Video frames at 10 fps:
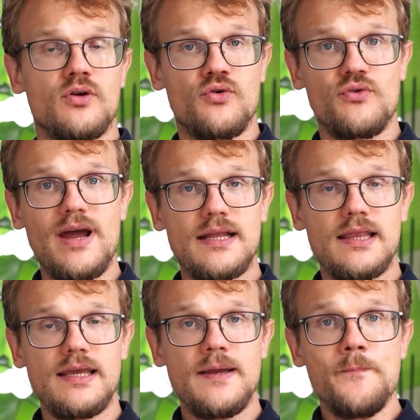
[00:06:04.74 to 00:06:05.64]

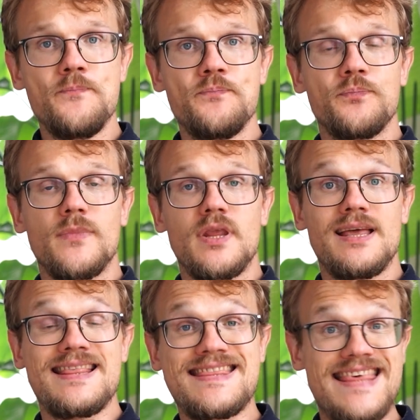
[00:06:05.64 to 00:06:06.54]
correctly,
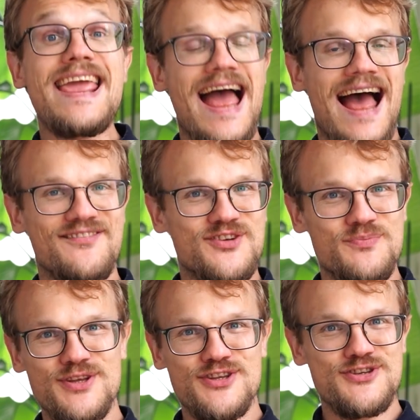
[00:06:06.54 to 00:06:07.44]
they have to
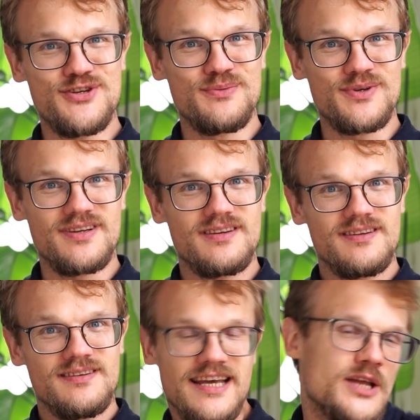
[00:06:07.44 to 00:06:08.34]
be distributed.
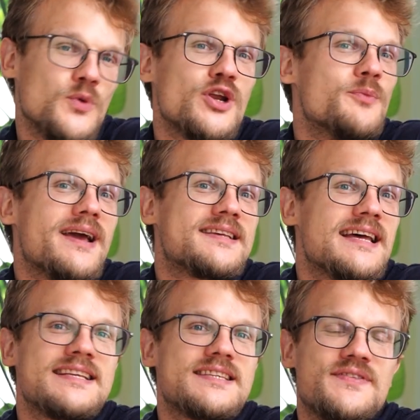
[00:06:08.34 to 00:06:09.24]
It wouldn't make
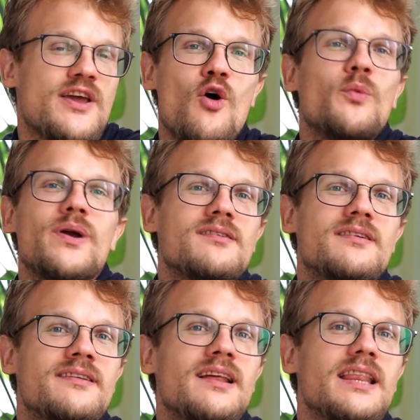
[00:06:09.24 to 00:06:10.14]
sense if they all
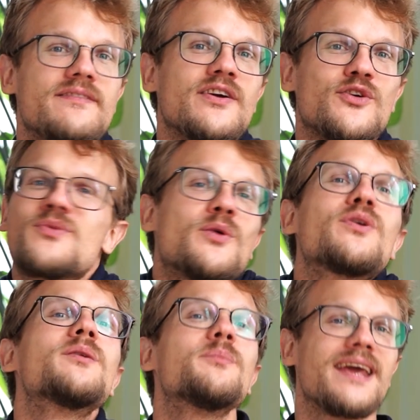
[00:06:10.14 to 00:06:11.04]
were in the living room. They
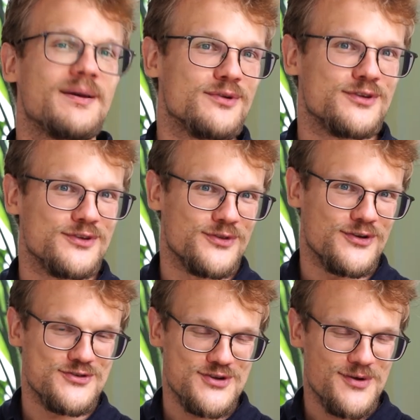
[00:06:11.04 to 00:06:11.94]
wouldn't be able to do
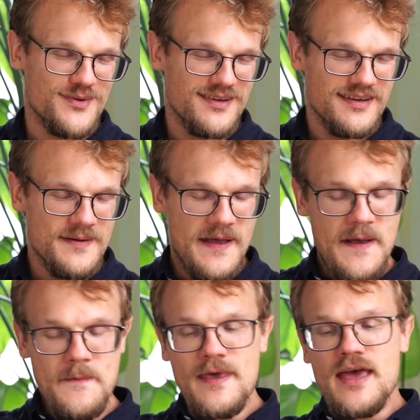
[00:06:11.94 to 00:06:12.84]
their job.
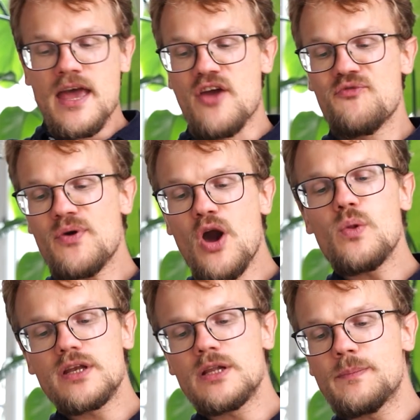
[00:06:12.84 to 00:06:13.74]
If you go
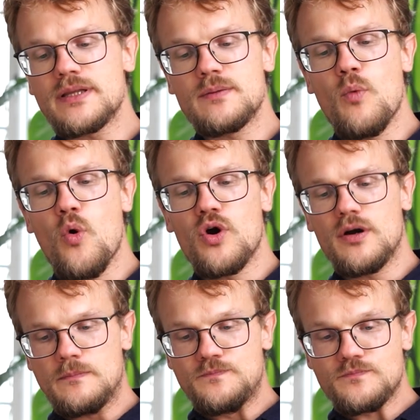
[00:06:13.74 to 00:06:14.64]
a little bit
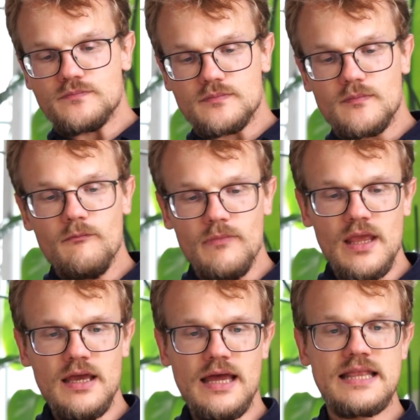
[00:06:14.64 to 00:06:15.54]
more
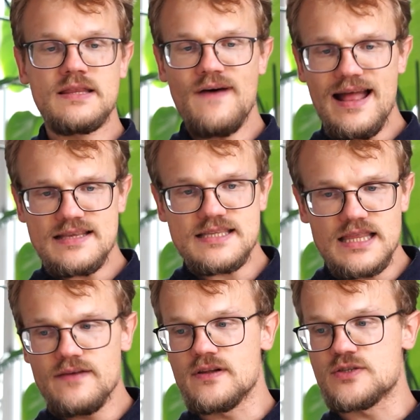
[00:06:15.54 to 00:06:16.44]
advanced
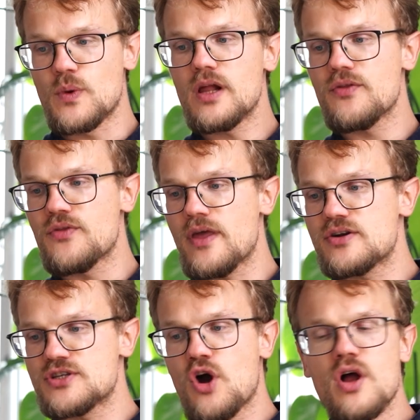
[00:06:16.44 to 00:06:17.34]
levels, well,
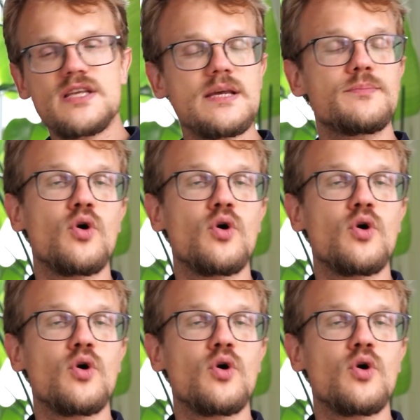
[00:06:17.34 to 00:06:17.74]
there's a concept